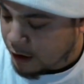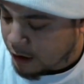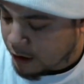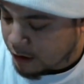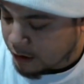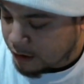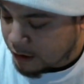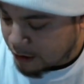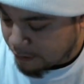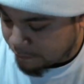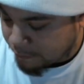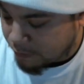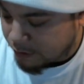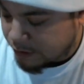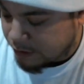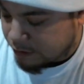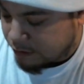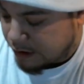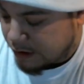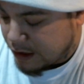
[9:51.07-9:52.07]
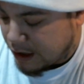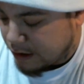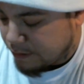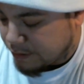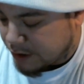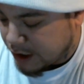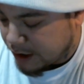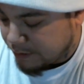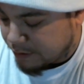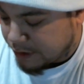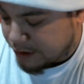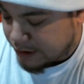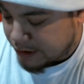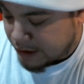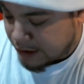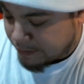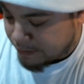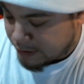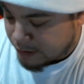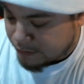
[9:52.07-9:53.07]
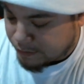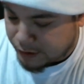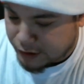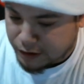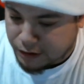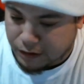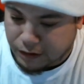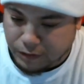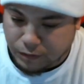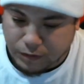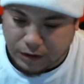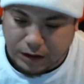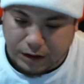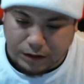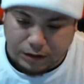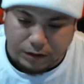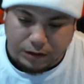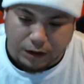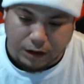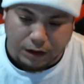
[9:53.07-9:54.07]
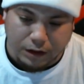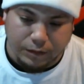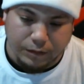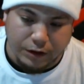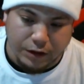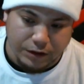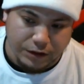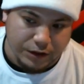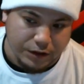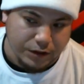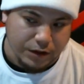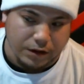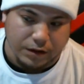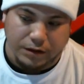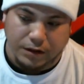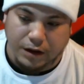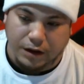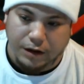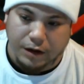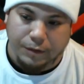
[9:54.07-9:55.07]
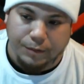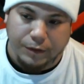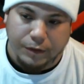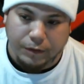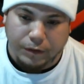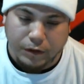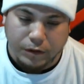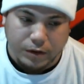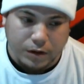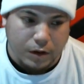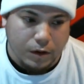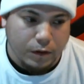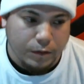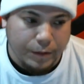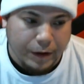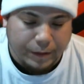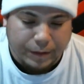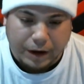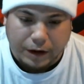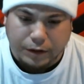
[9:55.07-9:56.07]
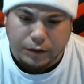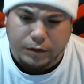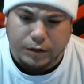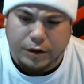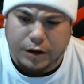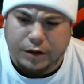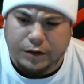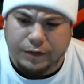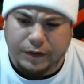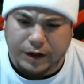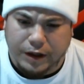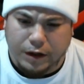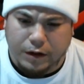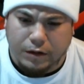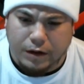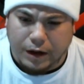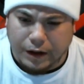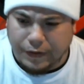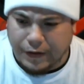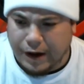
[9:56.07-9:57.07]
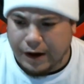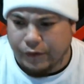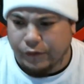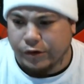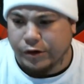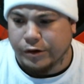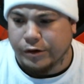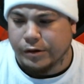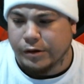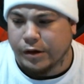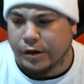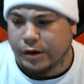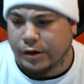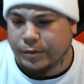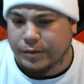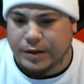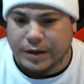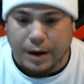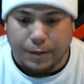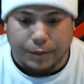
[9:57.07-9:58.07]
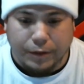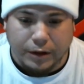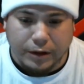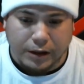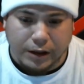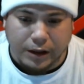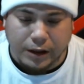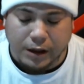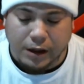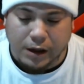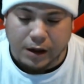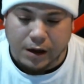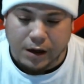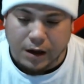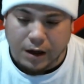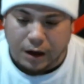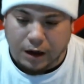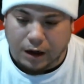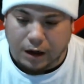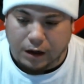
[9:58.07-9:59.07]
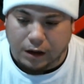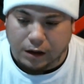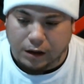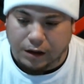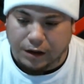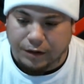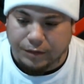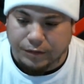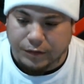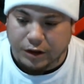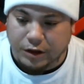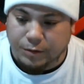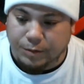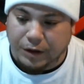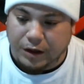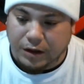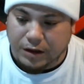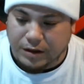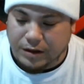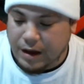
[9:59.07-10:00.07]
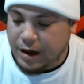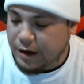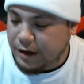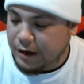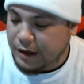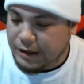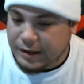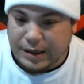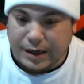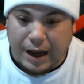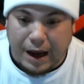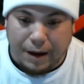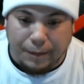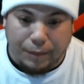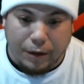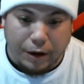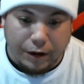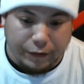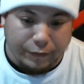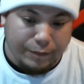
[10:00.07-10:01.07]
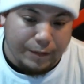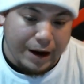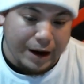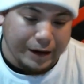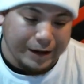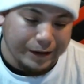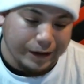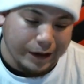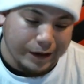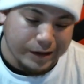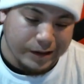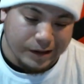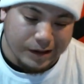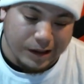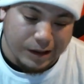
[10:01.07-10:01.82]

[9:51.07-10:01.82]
Glock 43, and I'm chambered in 9mm as well. Hers is all done up in rose gold. Maybe I'll do another video on that one separately, just because that is not part of my collection.